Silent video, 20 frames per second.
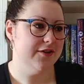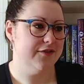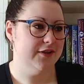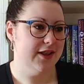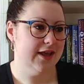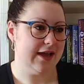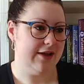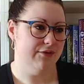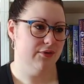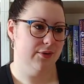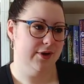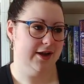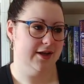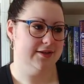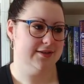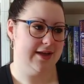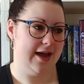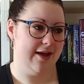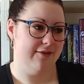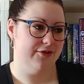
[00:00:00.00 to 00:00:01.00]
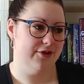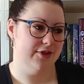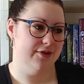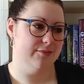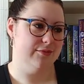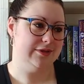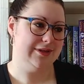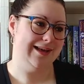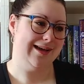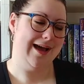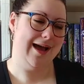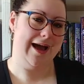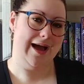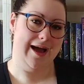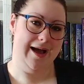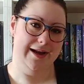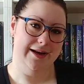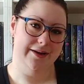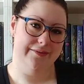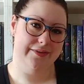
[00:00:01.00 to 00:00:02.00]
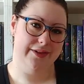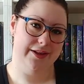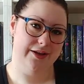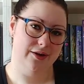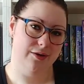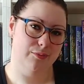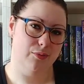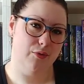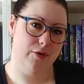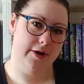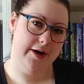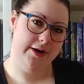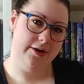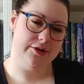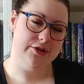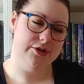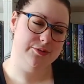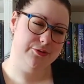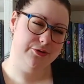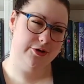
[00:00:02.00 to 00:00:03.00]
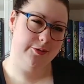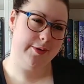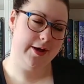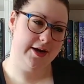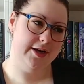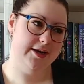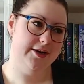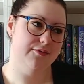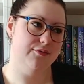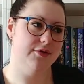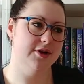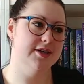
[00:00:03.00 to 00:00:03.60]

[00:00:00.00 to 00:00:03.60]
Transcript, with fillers: I feel like everyone else after them was like kind of a little boring or super repetitive.